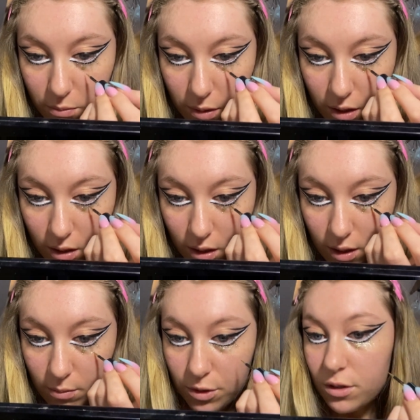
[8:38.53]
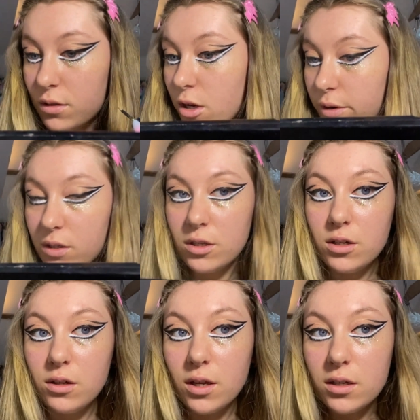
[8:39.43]
But I'm just going to
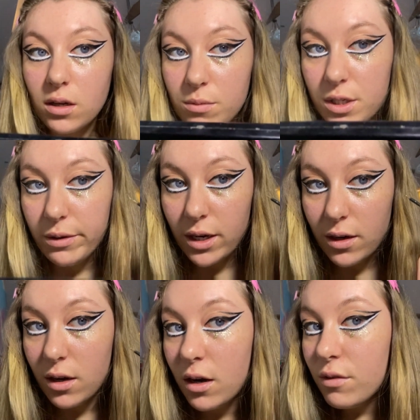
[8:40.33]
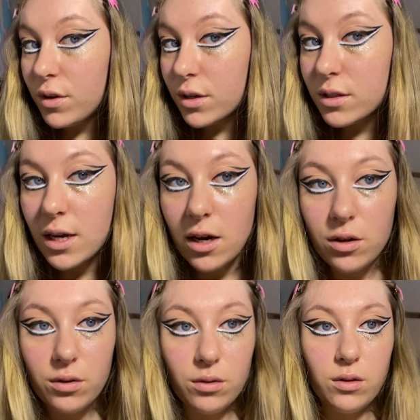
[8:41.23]
do this. I'm doing, I don't know if you can
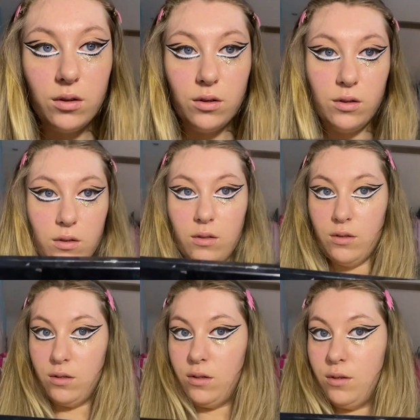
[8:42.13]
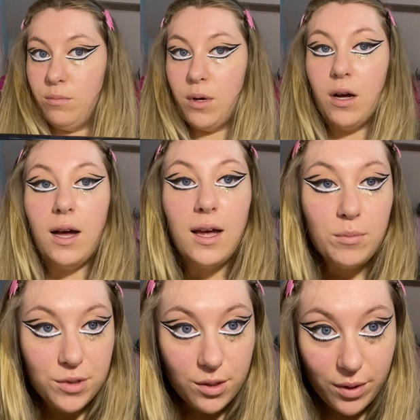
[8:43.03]
tell, but I am
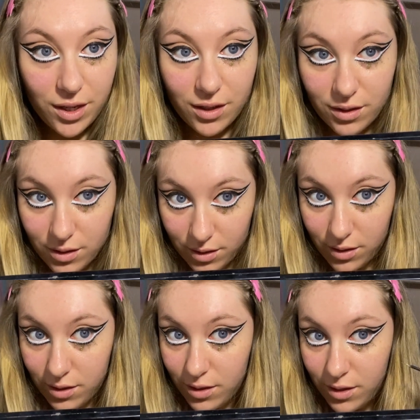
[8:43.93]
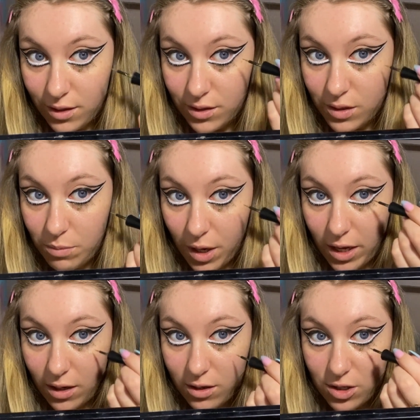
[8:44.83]
doing
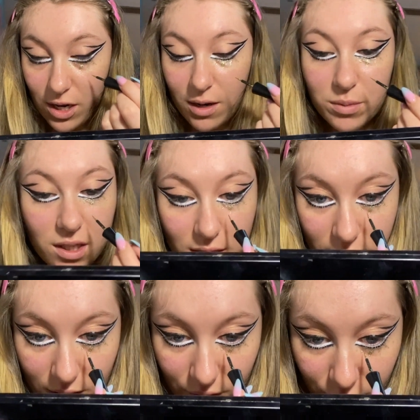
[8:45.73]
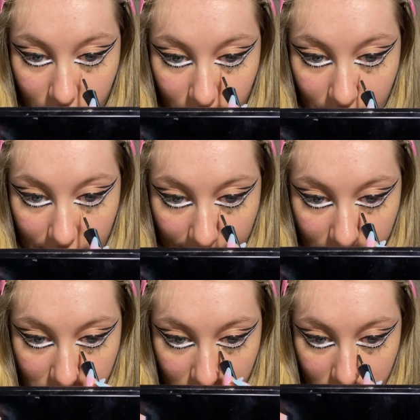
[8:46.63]
spike shapes as if they're
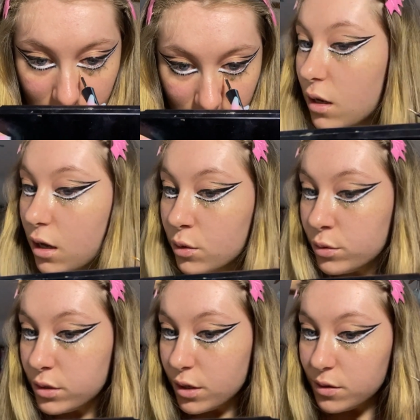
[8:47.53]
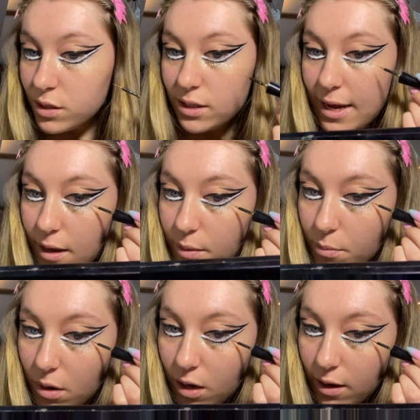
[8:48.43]
lashes. I also set
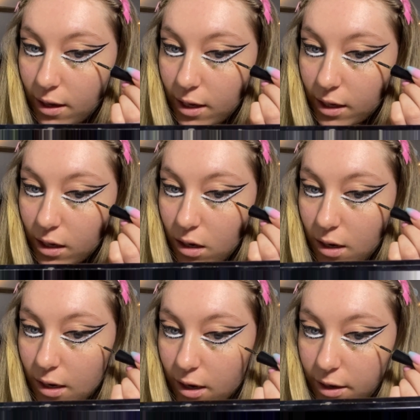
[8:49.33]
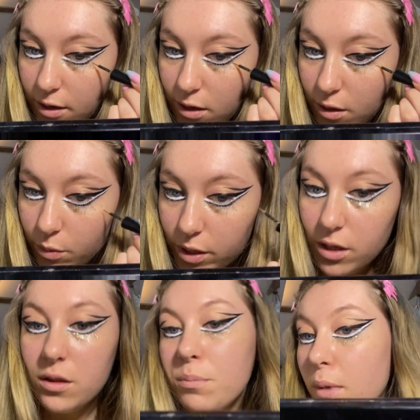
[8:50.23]
my eyeliner
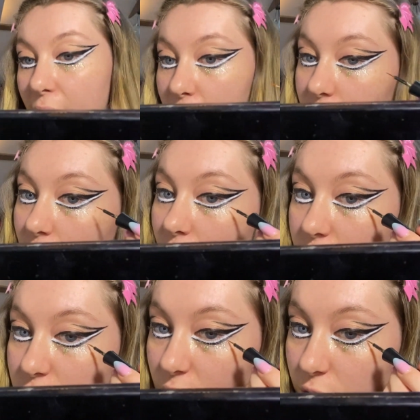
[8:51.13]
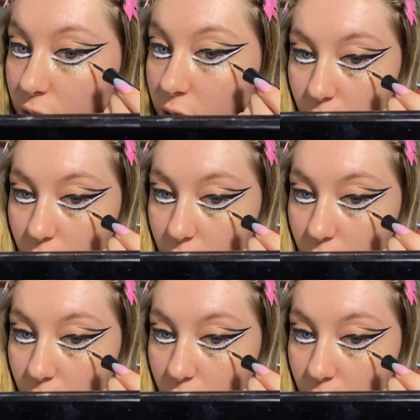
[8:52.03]
with black eyeshadow.